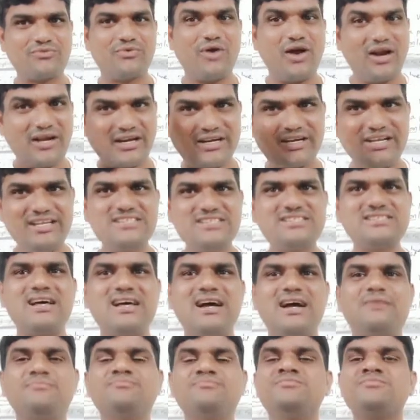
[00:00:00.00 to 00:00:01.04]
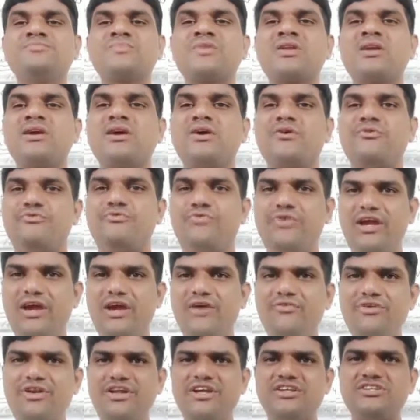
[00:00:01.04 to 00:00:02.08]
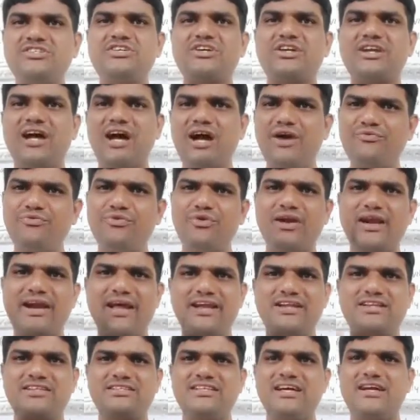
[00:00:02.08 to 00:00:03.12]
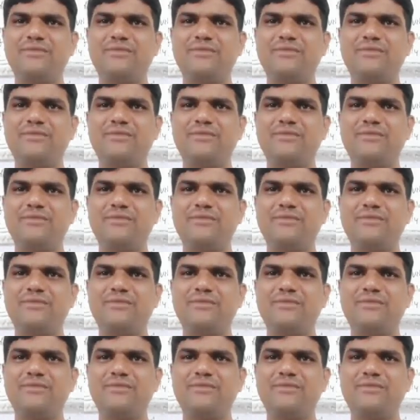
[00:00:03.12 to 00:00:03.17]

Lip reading: What is the wave nature of light?